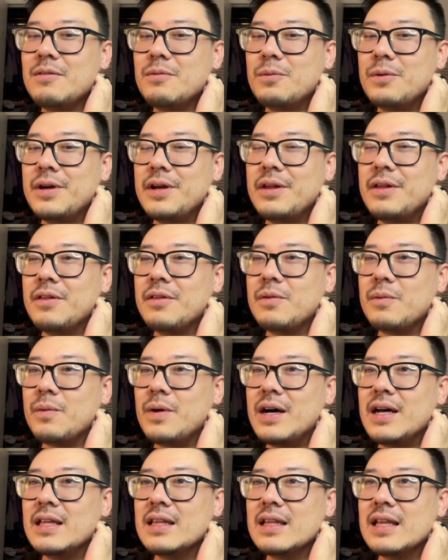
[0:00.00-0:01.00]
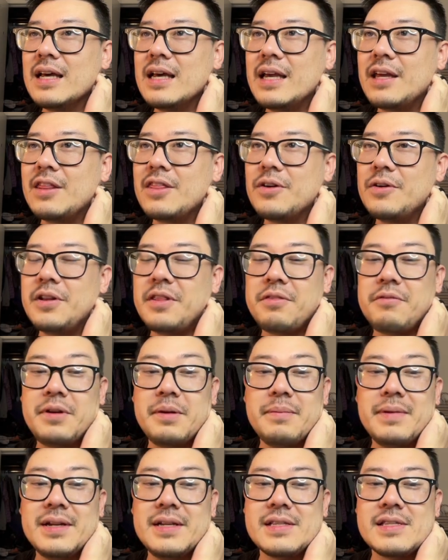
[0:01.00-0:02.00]
with like
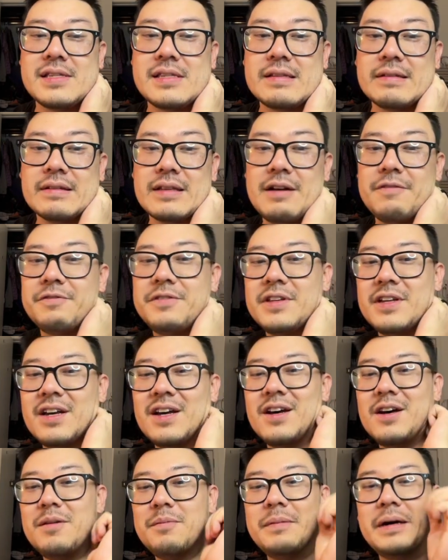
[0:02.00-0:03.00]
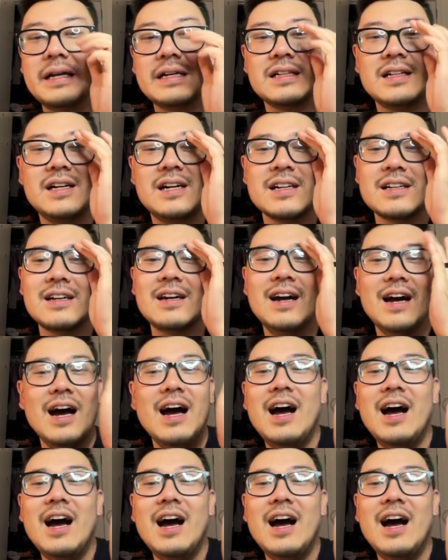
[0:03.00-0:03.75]
33 minutes still left on my clock.